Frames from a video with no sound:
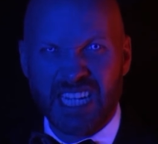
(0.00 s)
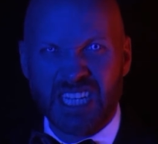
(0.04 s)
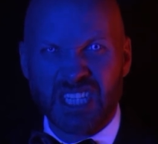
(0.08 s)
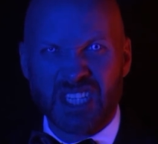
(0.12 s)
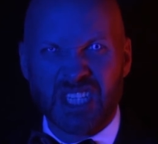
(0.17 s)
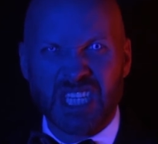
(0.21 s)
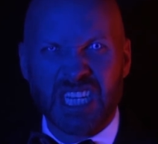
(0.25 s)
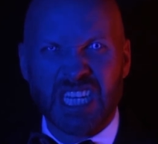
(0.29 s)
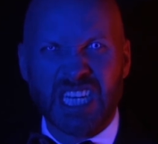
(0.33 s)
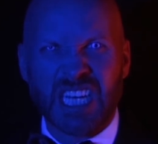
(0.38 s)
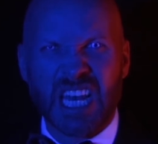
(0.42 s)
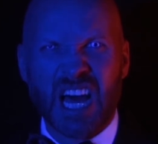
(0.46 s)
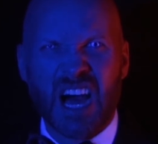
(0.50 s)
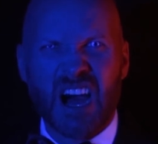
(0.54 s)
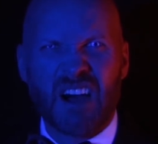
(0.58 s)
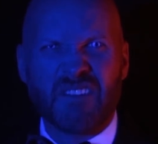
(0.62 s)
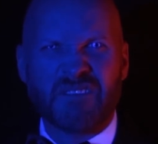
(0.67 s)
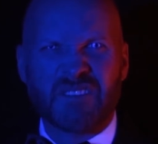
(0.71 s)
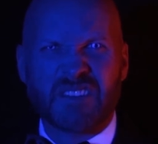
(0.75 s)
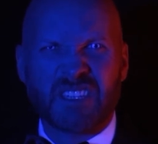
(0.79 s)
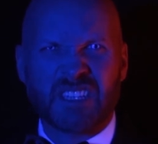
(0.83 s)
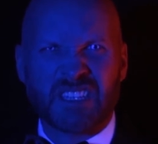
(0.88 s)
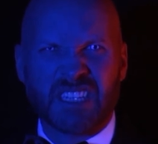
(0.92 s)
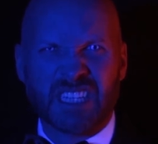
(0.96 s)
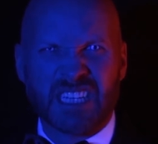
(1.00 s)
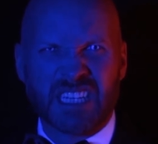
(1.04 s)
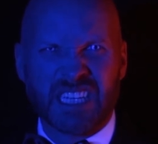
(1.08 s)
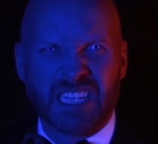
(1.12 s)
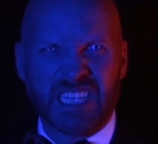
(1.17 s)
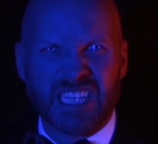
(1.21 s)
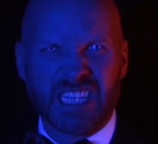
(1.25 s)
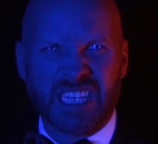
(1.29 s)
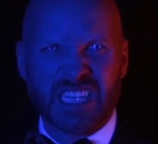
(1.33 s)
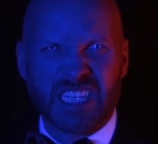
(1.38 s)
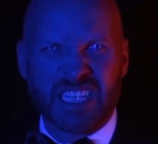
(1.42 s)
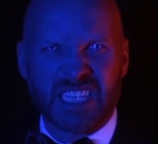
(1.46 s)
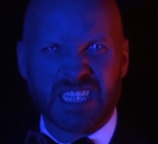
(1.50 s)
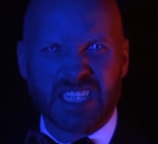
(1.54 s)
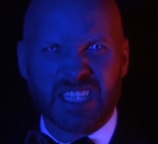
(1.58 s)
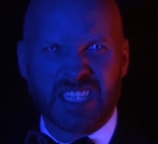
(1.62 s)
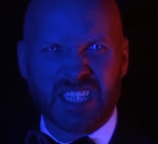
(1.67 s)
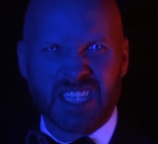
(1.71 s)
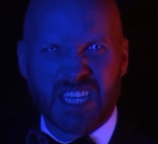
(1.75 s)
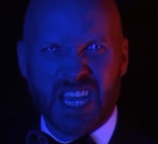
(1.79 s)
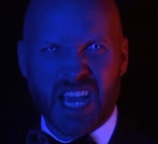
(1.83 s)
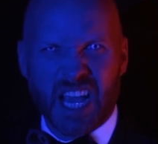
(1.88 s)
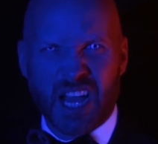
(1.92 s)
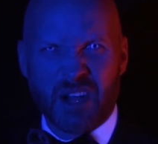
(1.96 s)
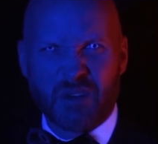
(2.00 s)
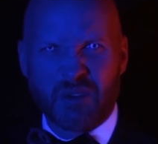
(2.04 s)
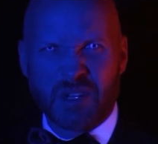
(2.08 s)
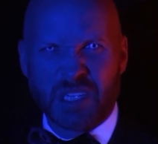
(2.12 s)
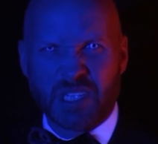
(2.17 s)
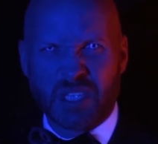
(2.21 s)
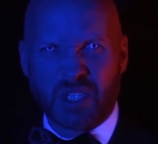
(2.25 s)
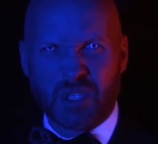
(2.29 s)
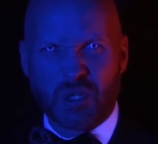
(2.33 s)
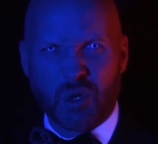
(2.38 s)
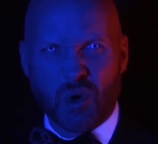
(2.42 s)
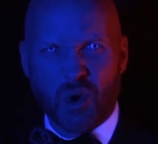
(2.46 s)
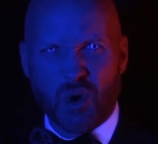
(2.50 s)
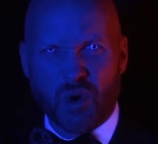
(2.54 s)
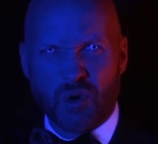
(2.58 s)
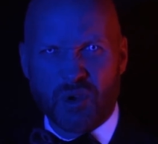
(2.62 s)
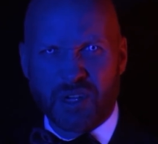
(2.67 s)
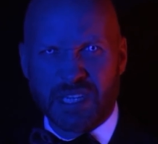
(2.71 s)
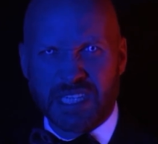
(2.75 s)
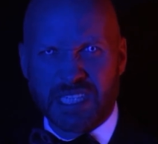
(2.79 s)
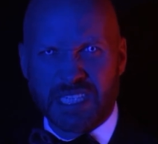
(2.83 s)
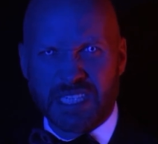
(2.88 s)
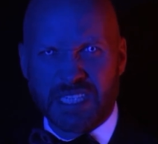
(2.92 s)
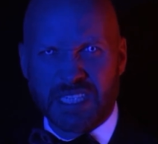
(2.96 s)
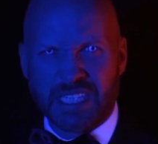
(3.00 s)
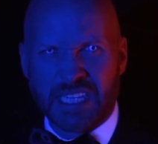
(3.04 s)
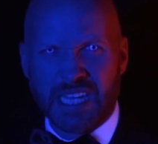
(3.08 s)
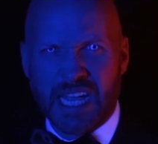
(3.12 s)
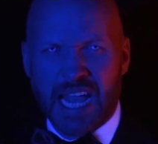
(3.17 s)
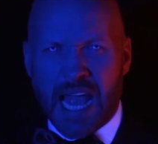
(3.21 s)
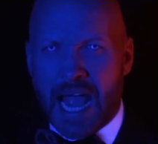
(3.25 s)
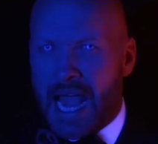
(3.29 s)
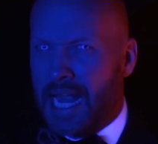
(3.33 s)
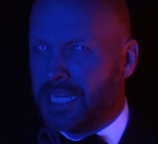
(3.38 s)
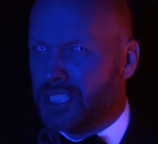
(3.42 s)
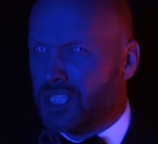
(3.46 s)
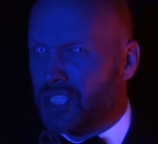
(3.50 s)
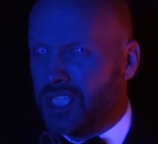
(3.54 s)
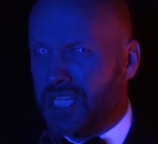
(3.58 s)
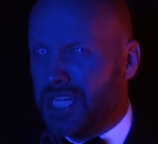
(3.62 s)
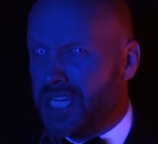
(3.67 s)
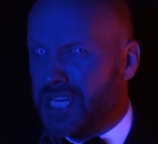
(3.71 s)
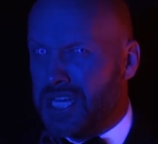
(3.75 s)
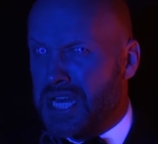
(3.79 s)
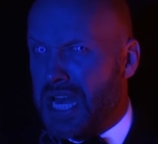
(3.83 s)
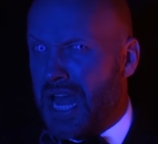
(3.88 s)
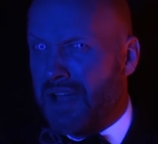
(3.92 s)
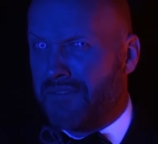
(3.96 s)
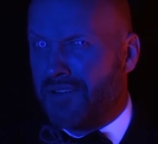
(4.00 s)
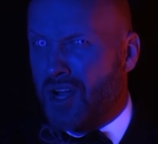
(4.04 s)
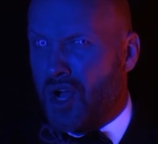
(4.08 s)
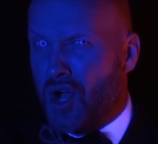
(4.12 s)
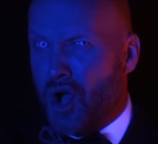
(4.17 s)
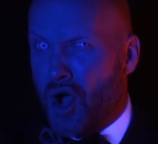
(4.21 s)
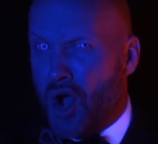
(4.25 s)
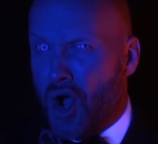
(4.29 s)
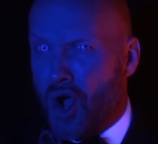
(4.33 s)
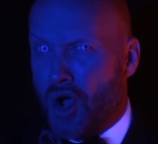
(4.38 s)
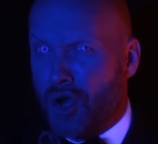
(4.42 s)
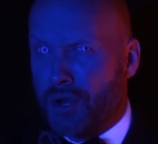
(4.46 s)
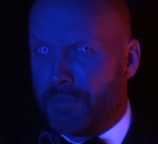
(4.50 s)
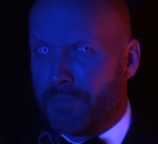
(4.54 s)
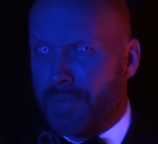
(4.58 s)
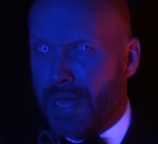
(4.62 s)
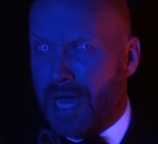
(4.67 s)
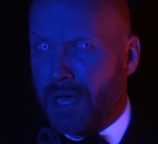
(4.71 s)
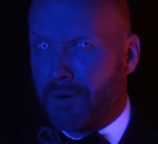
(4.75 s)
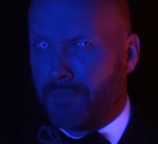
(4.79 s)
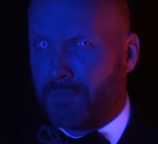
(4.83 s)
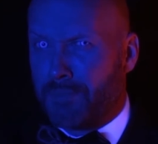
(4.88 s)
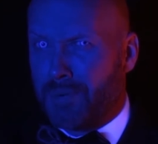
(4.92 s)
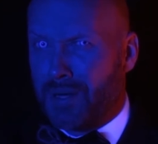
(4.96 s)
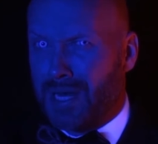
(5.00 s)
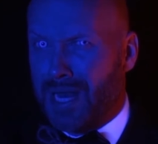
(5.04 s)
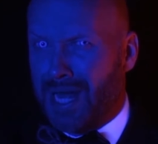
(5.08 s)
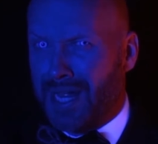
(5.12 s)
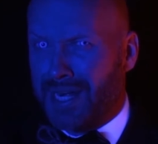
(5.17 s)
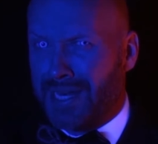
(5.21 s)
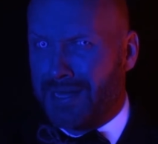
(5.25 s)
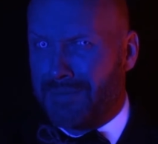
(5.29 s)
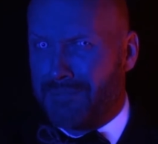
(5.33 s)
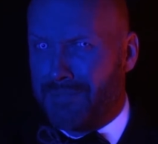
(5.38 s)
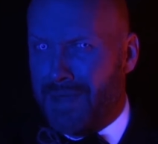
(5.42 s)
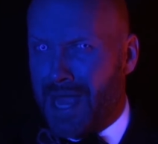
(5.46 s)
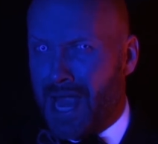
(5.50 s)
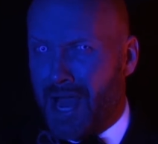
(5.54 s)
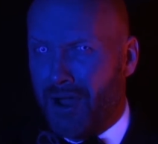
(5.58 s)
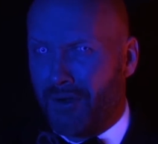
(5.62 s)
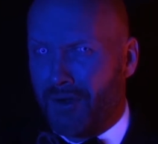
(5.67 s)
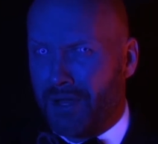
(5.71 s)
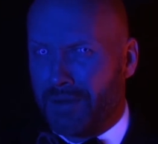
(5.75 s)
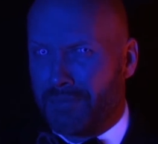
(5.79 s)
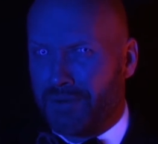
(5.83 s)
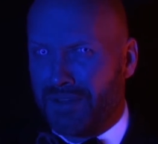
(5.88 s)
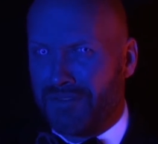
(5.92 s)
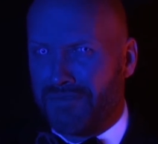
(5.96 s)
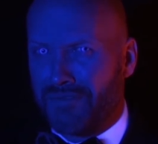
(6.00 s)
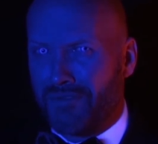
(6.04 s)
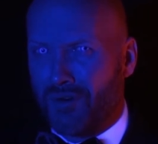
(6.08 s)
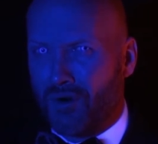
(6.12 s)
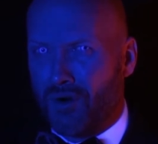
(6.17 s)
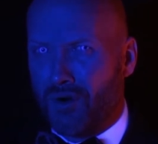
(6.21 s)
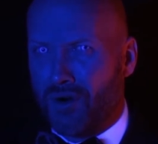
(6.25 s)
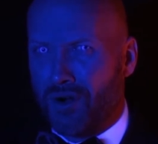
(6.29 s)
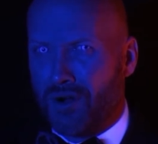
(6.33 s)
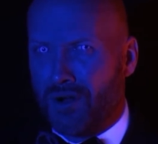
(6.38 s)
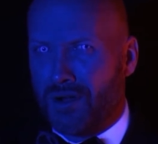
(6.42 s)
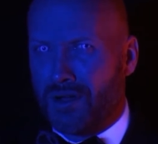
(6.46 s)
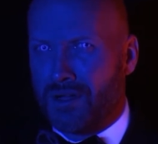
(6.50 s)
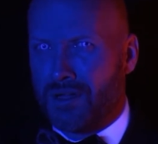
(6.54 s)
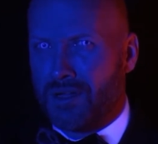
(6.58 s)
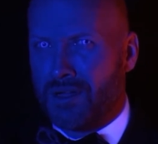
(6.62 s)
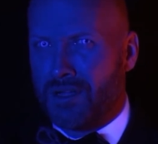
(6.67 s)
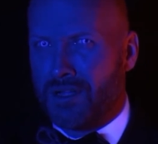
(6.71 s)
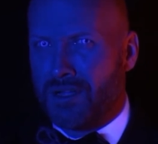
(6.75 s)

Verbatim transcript: She loved to hear scary stories, and she'd never heard about Bloody Mary before.